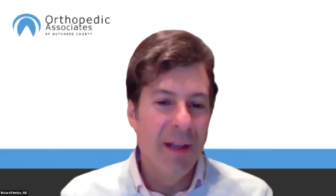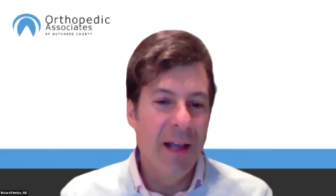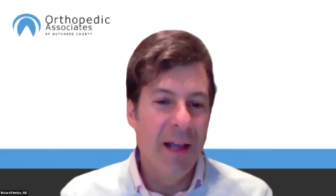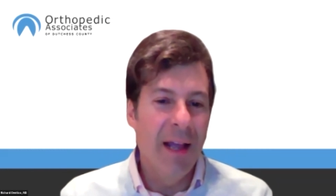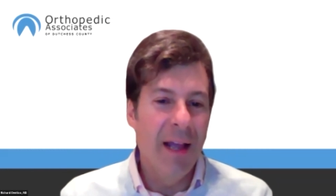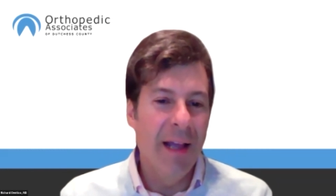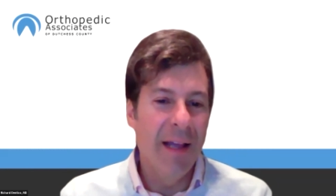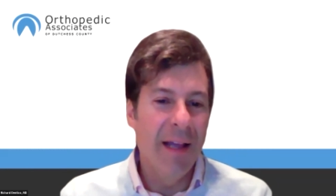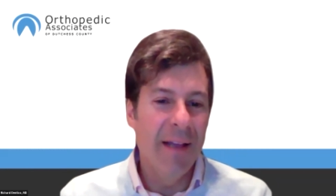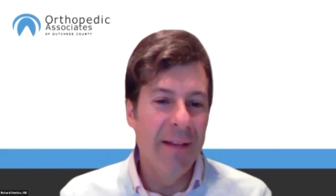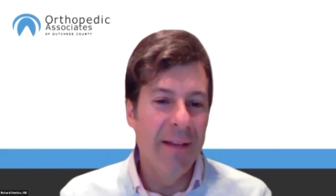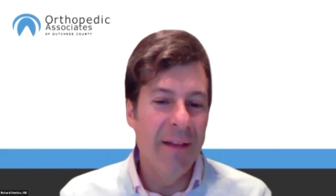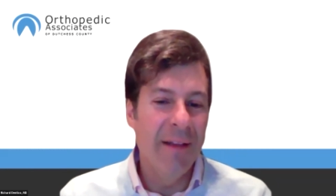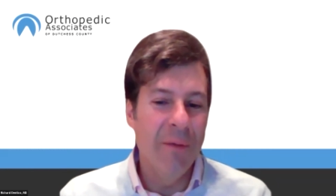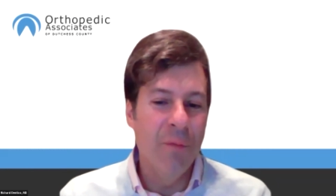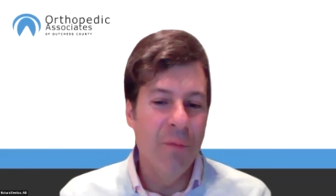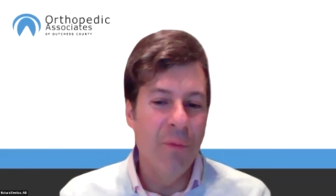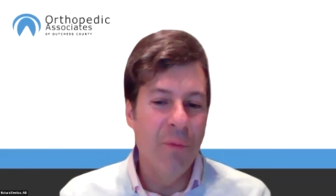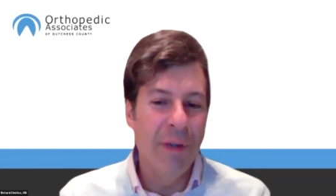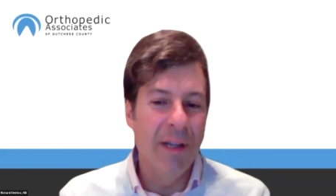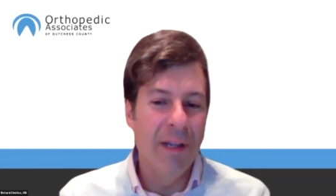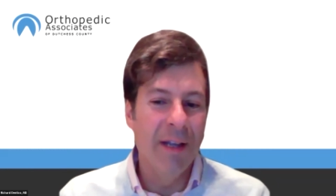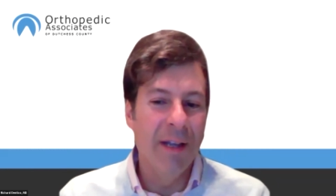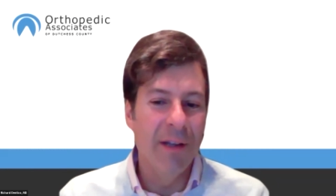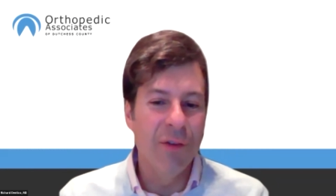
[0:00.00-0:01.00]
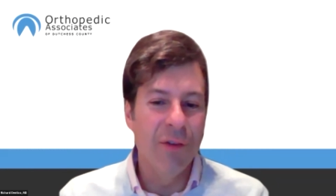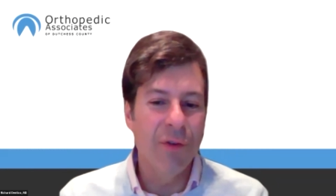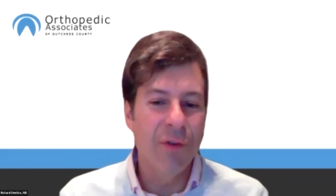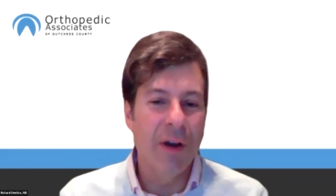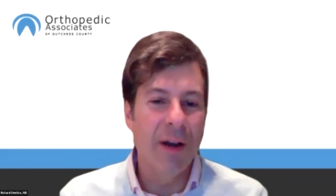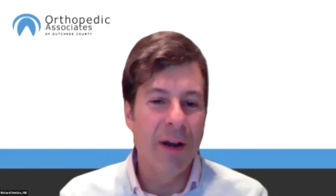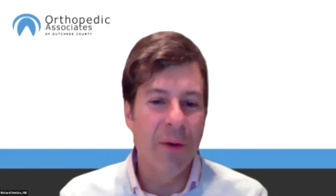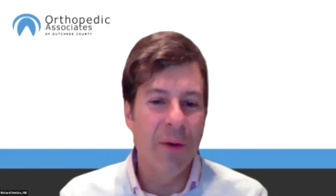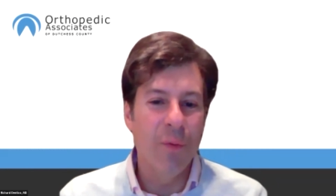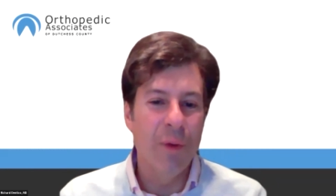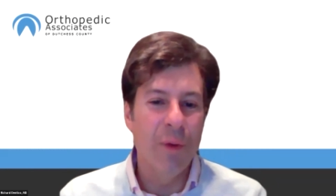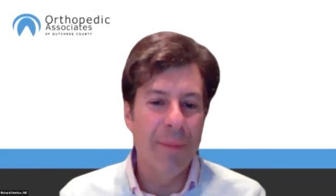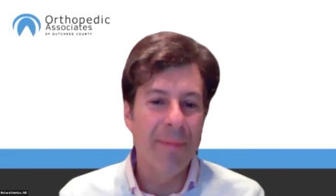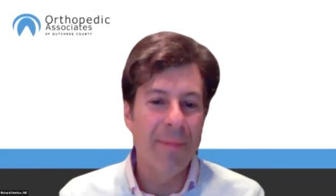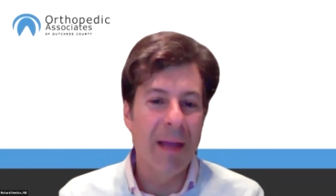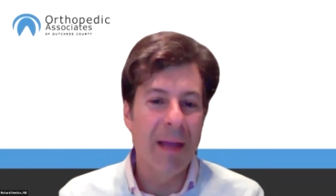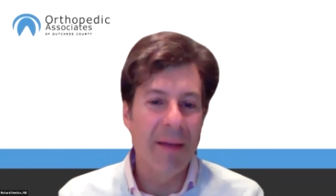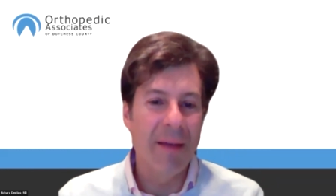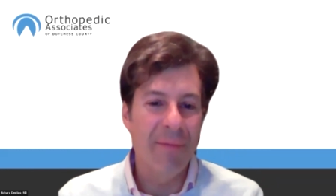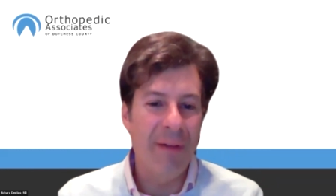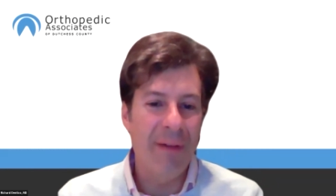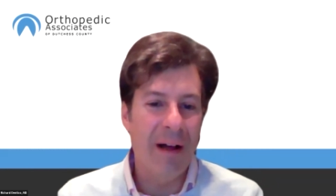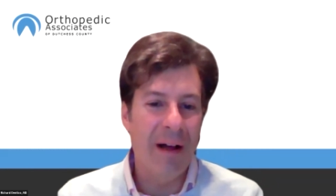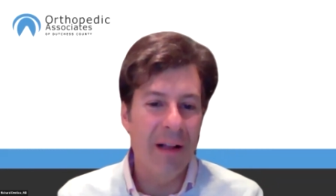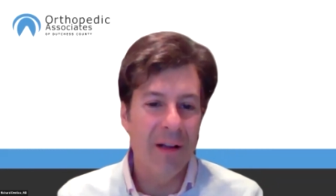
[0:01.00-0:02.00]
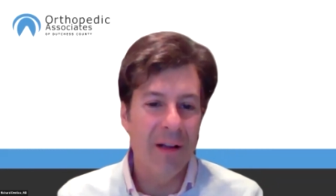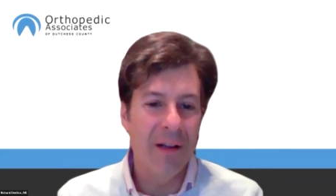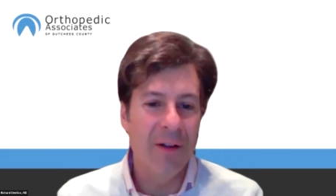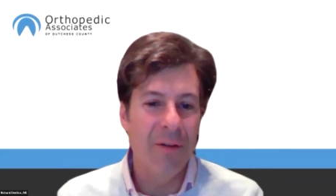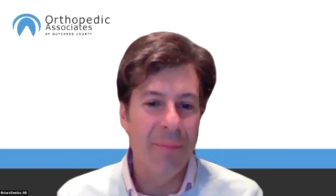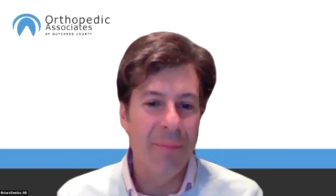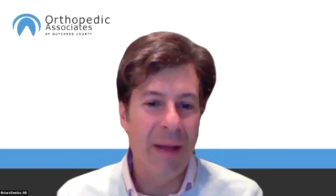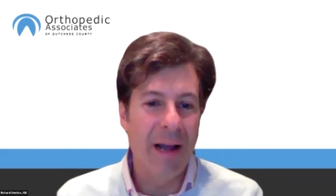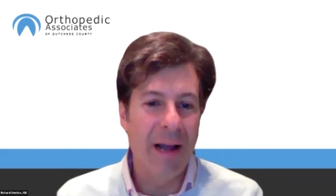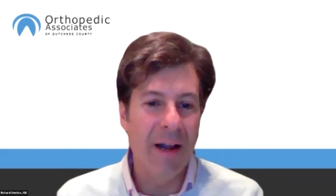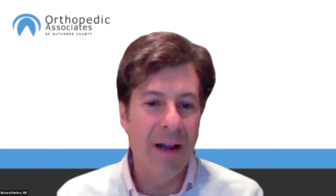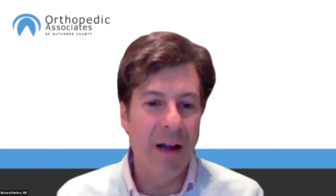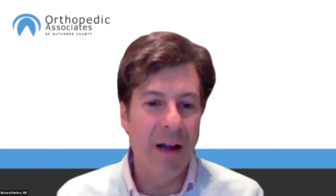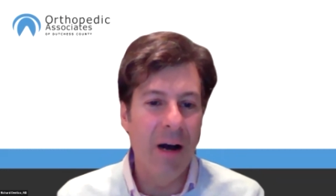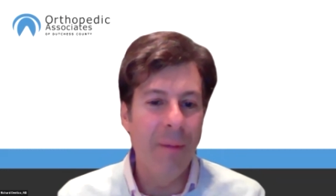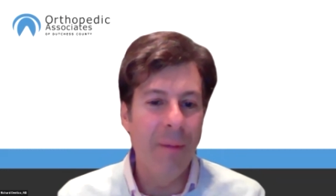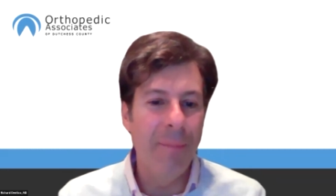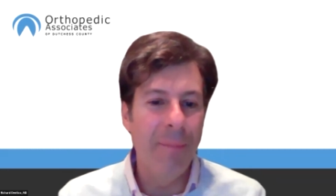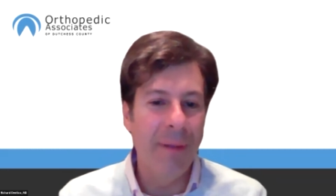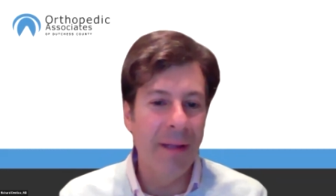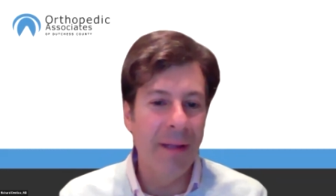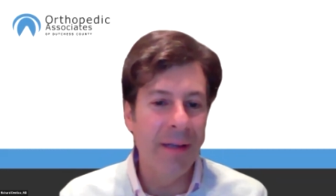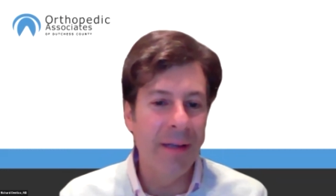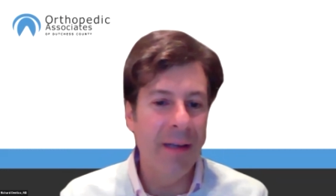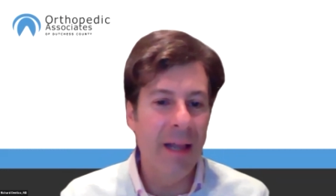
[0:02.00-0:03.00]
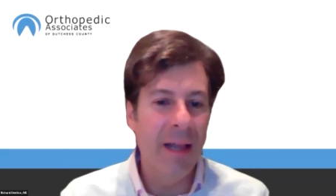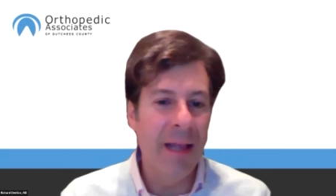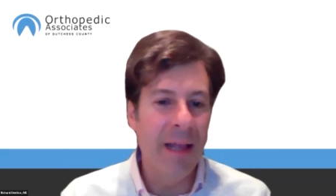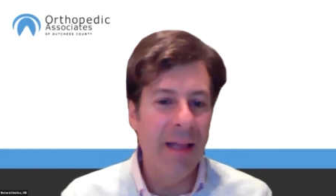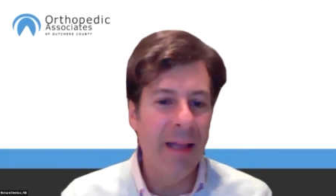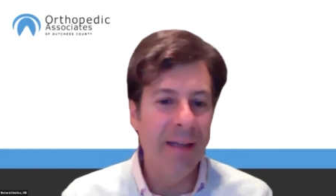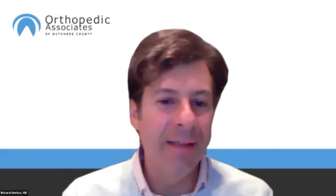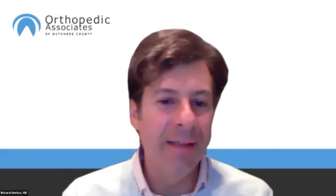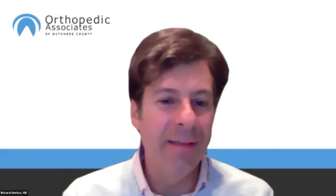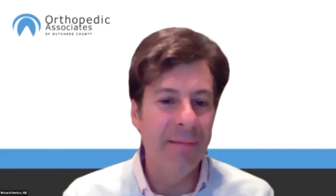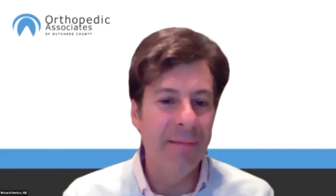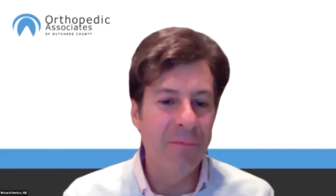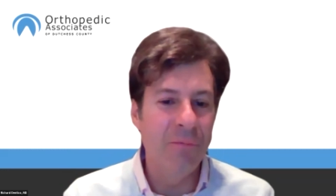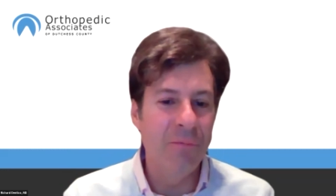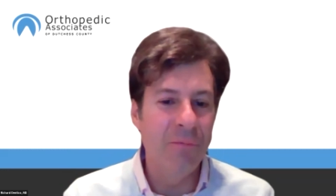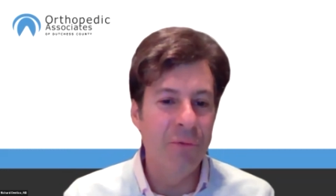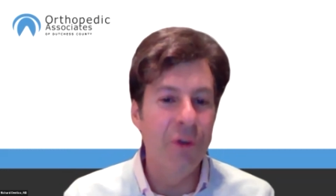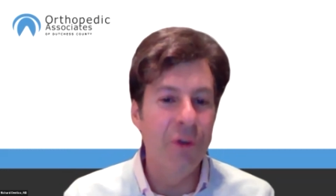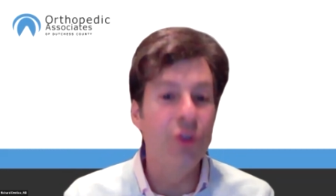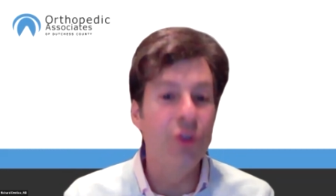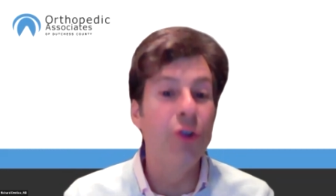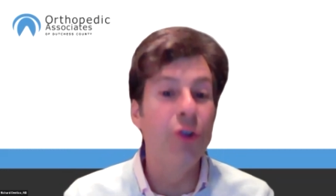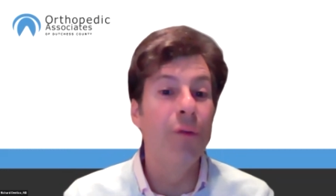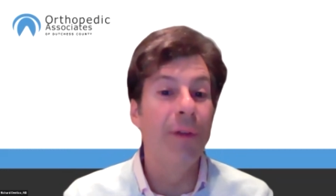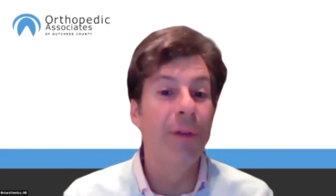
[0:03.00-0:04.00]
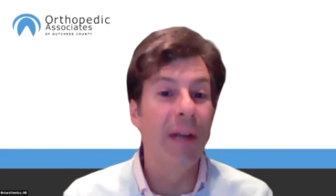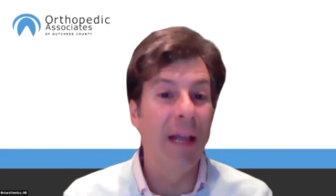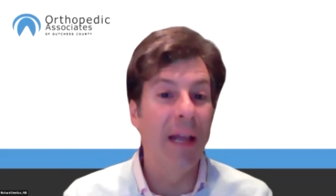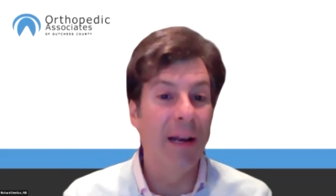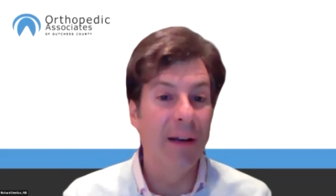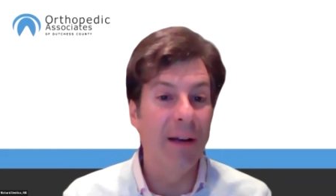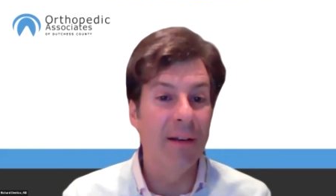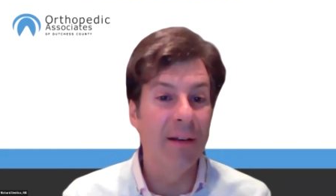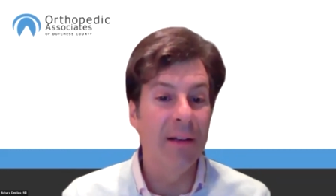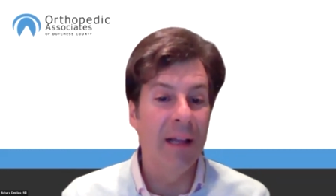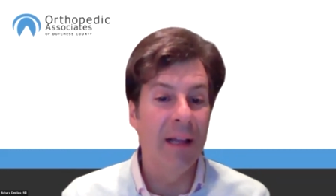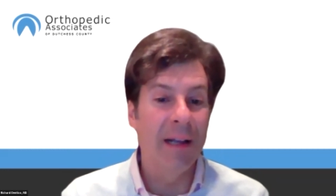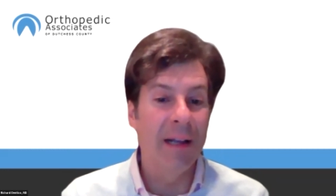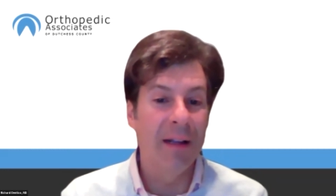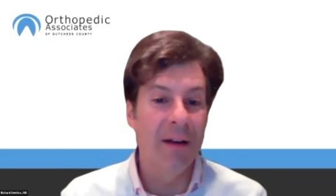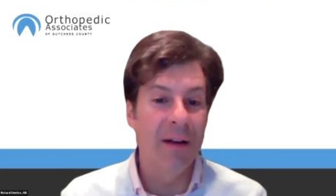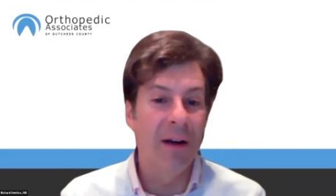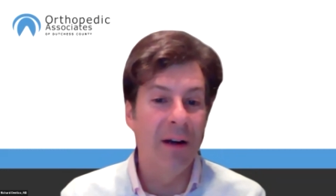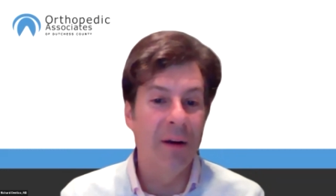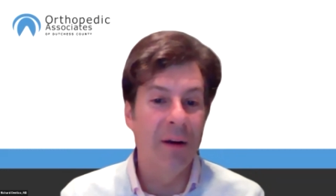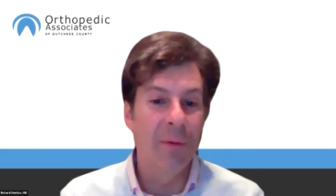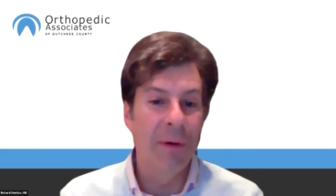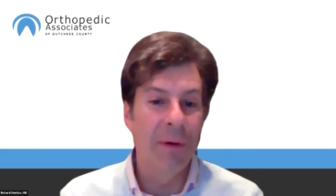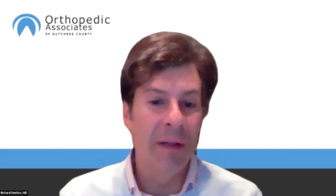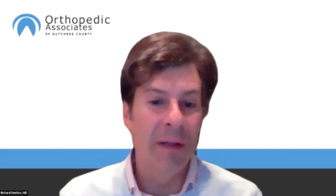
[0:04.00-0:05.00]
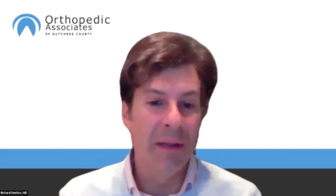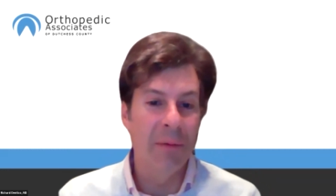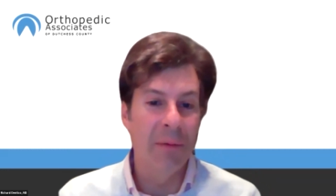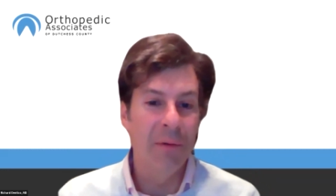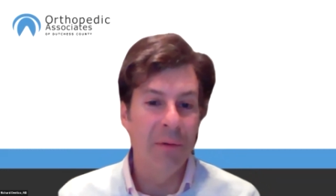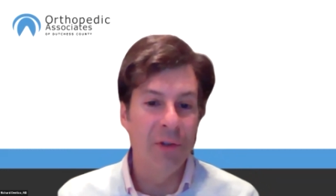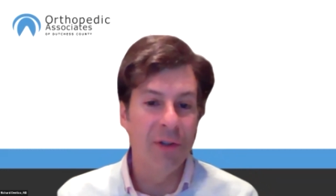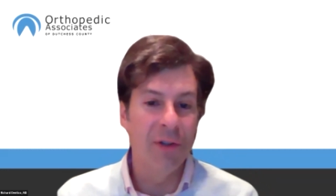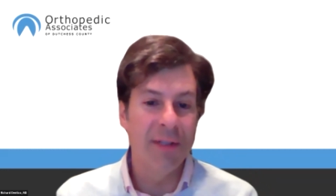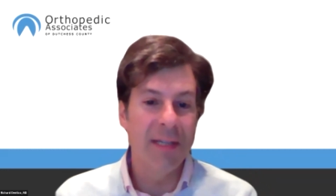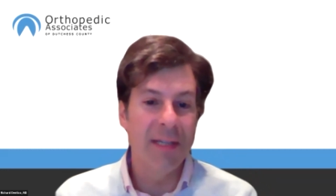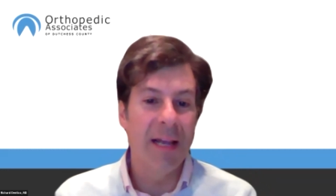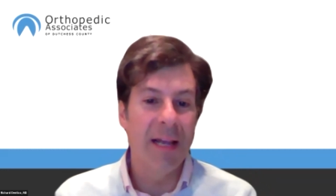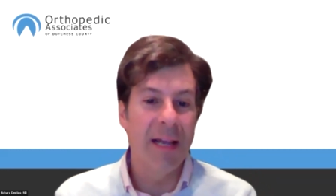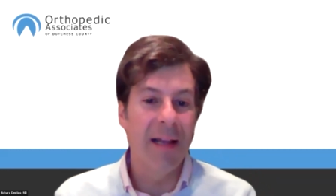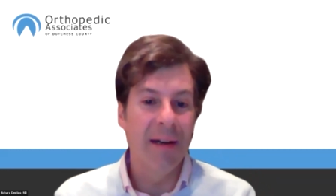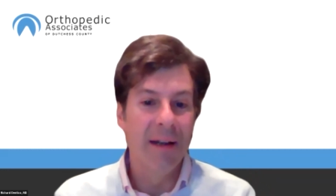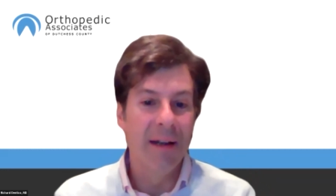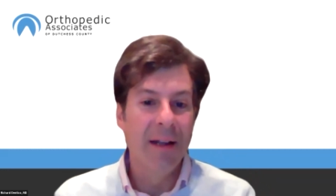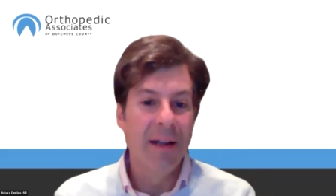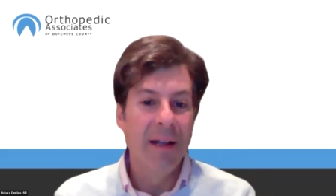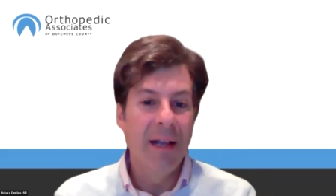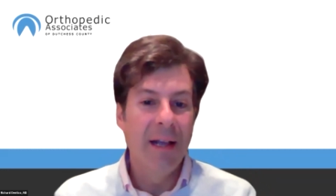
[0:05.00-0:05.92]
and we can try to whip that follicle back up and rejuvenate it, like we just said,